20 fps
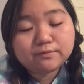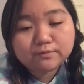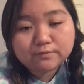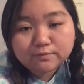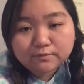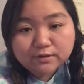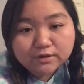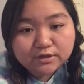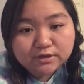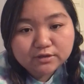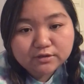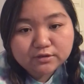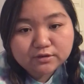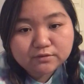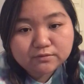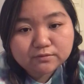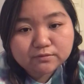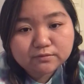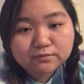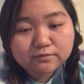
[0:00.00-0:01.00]
why
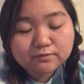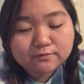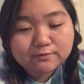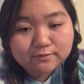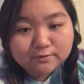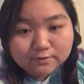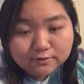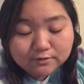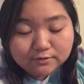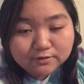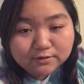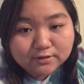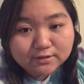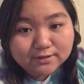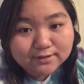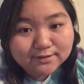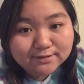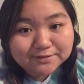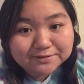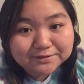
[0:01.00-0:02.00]
you're
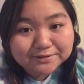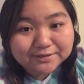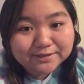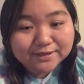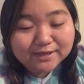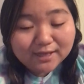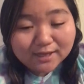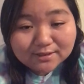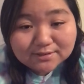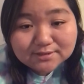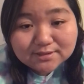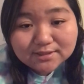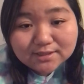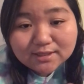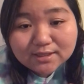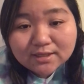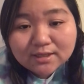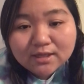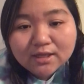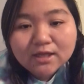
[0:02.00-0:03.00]
not gonna get a house
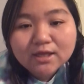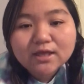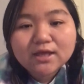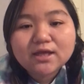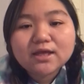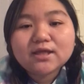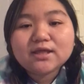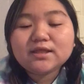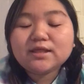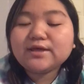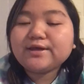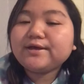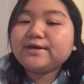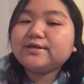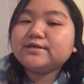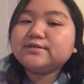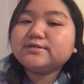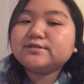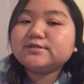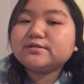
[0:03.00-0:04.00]
together?
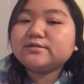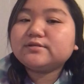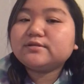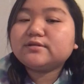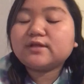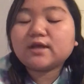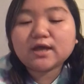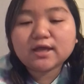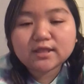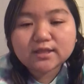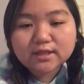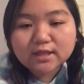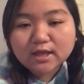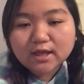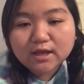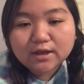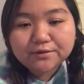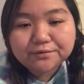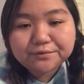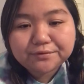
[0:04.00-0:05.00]
Yes, not
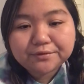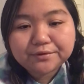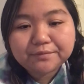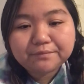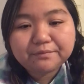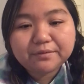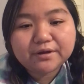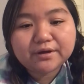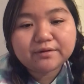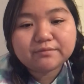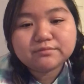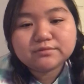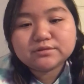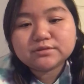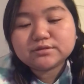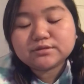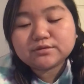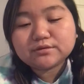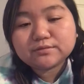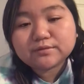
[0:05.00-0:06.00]
now, but I'm
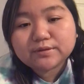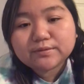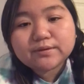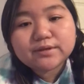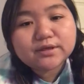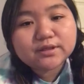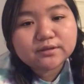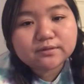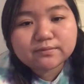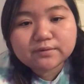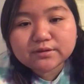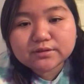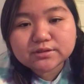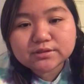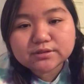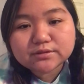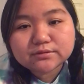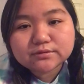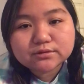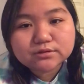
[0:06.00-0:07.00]
just gonna wait in the
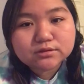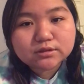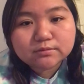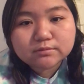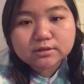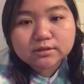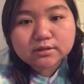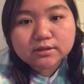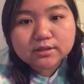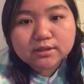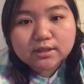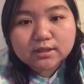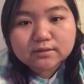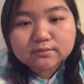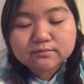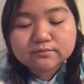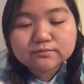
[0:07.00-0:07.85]
future or something like that.